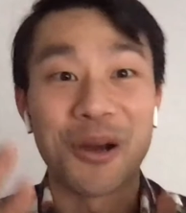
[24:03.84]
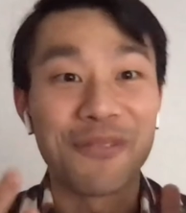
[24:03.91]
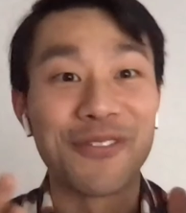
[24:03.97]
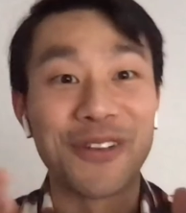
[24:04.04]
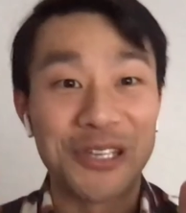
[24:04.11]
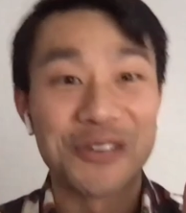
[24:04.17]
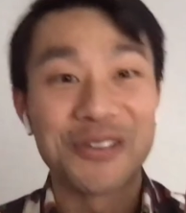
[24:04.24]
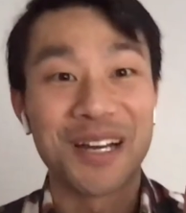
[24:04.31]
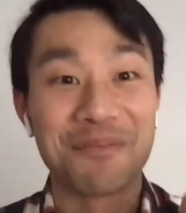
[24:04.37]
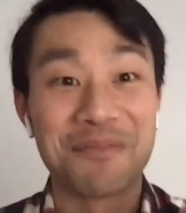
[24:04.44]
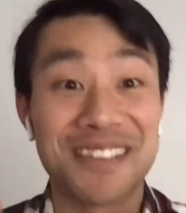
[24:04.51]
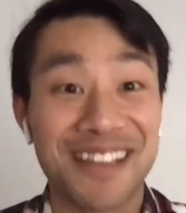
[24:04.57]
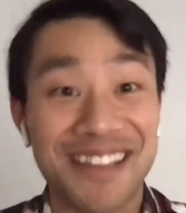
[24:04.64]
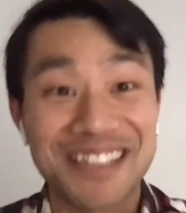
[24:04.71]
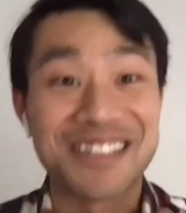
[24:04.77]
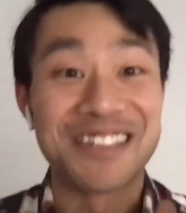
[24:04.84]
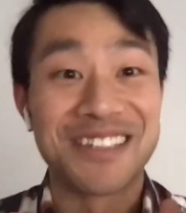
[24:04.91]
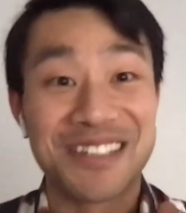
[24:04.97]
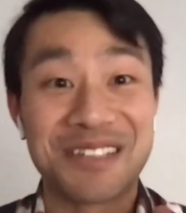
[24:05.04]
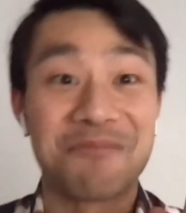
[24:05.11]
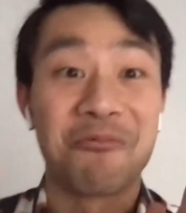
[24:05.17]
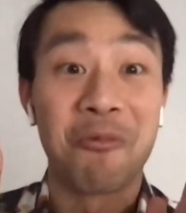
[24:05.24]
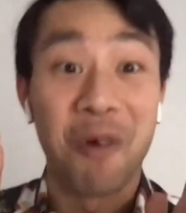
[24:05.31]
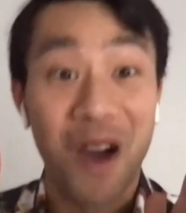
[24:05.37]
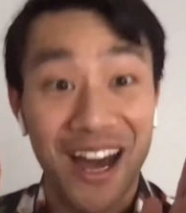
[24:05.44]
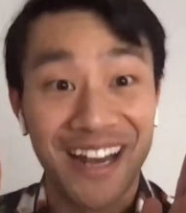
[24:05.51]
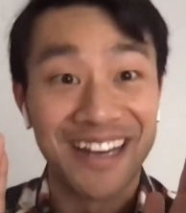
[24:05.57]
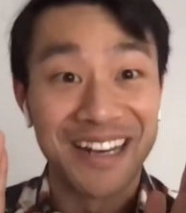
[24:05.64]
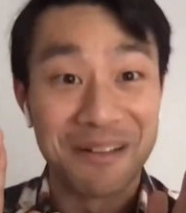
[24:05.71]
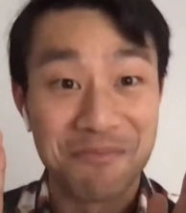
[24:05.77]
shop for cucumbers, and this is just
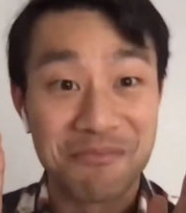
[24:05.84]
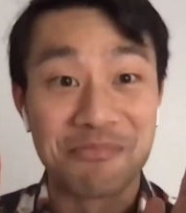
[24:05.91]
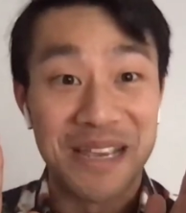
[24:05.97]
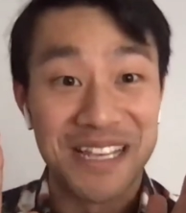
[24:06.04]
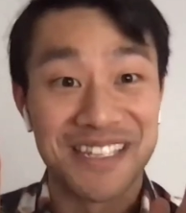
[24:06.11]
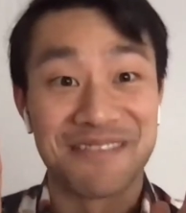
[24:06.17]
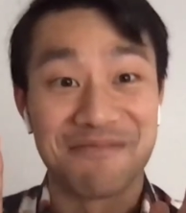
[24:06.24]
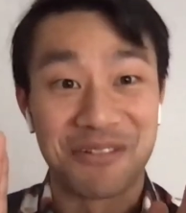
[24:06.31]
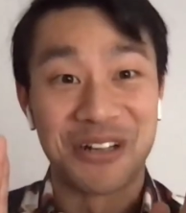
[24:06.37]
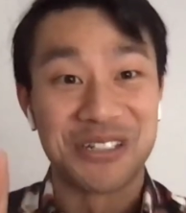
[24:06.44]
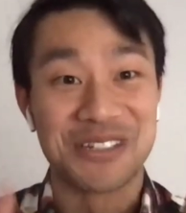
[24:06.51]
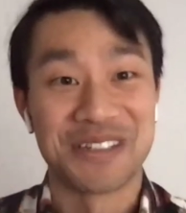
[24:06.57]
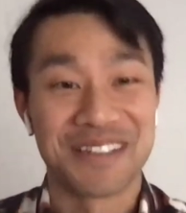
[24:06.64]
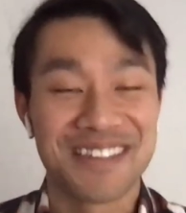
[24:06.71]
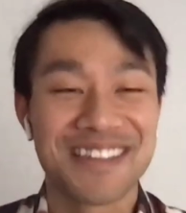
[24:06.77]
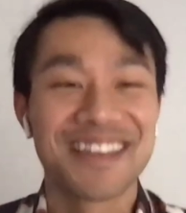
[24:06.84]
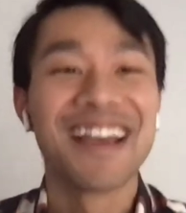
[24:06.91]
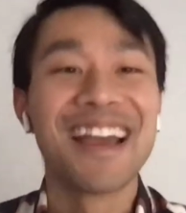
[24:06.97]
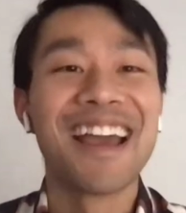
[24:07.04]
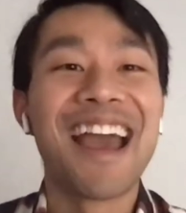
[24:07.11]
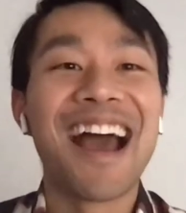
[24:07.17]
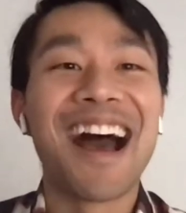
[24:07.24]
one piece of produce.